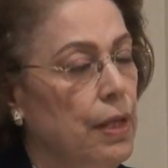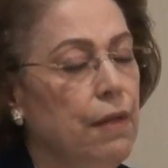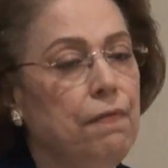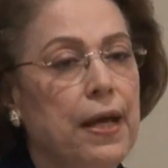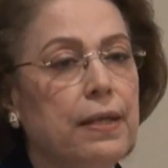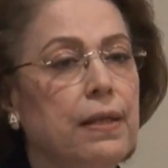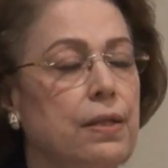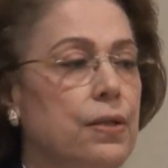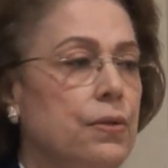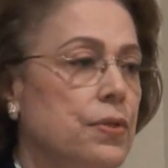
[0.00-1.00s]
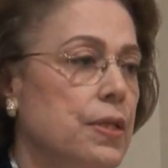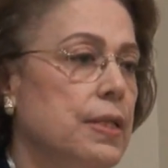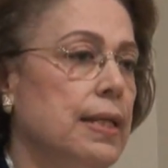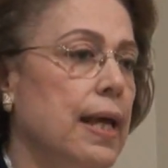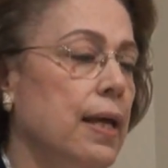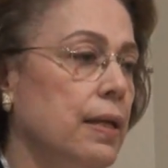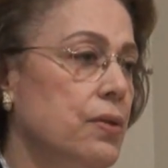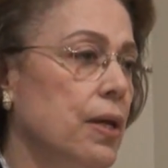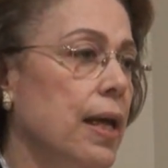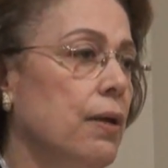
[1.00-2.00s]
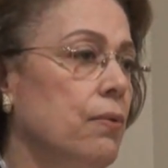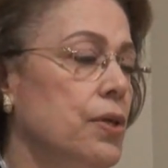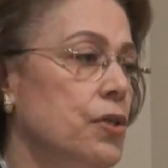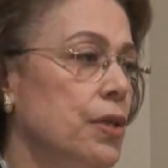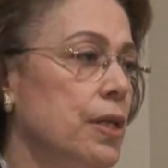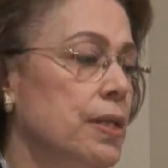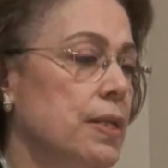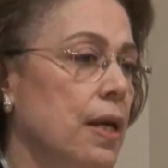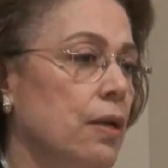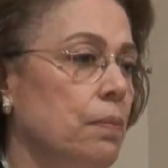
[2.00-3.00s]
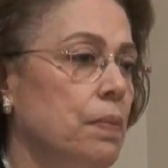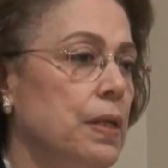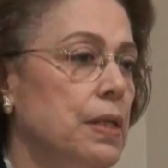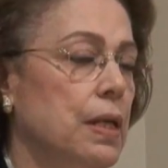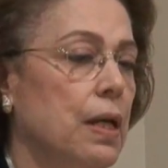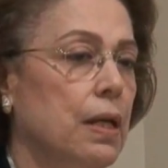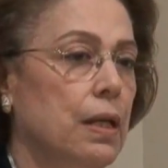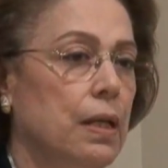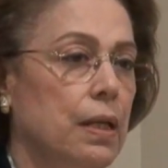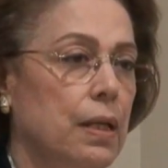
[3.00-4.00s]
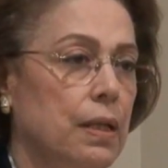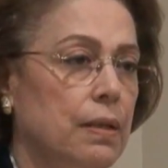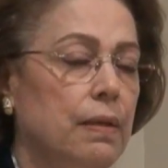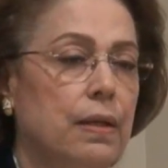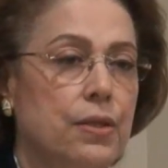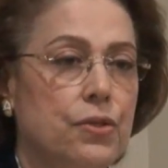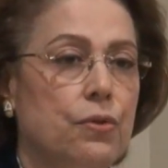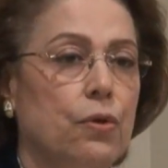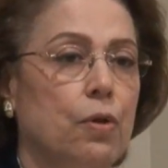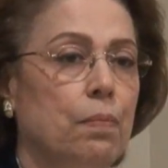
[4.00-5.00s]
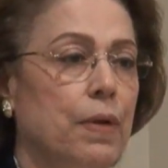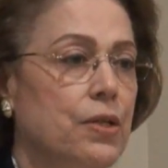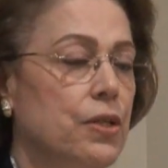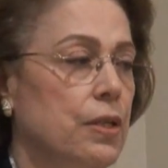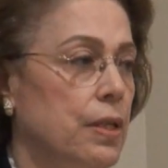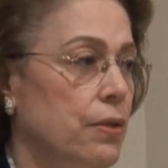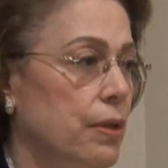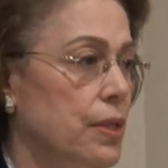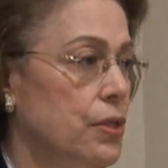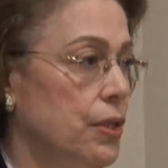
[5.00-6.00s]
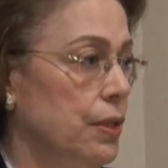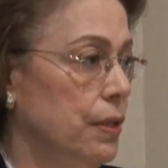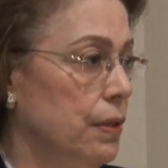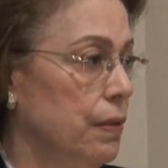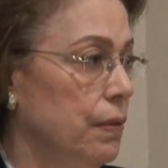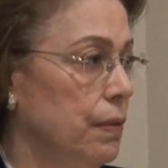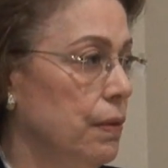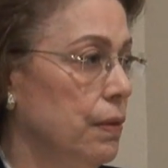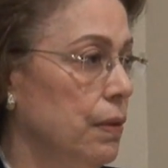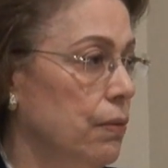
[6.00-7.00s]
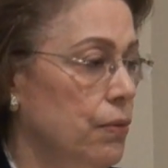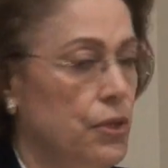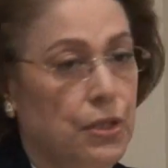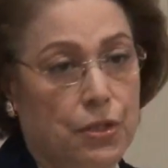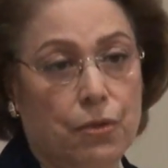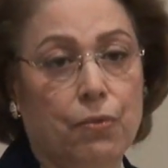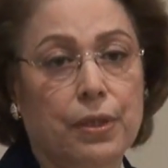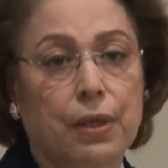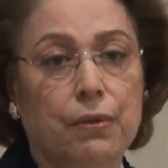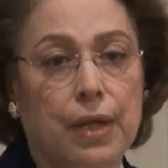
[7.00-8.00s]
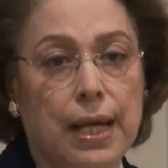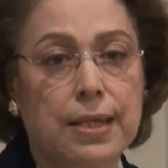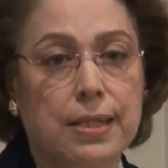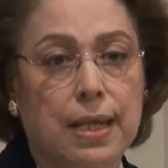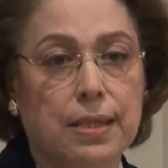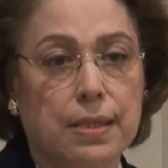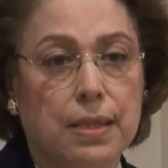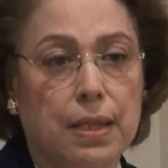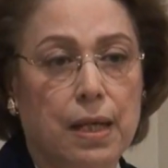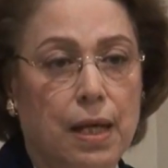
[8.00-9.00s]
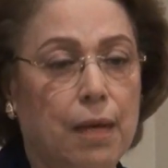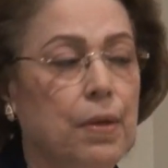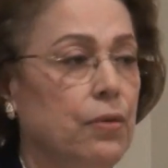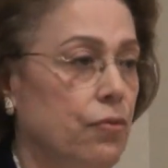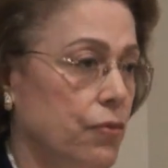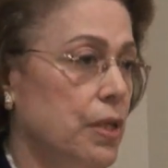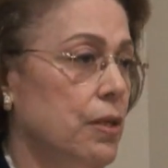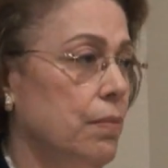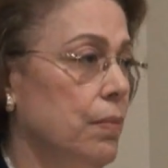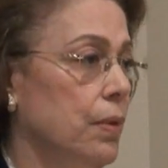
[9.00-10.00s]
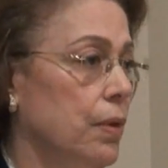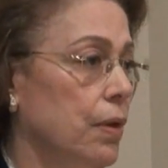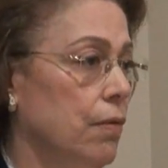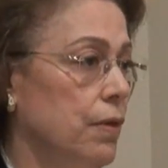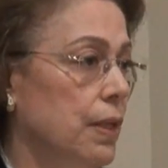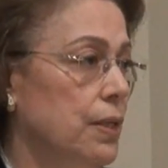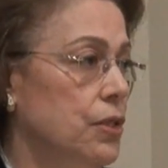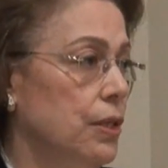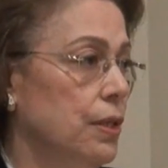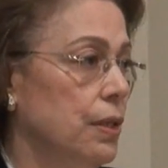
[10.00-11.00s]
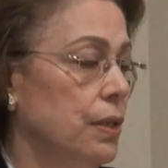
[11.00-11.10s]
The fact that he uses language in his encyclopedia that there is no compulsion in religion, which is what the Quran says about freedom of religion.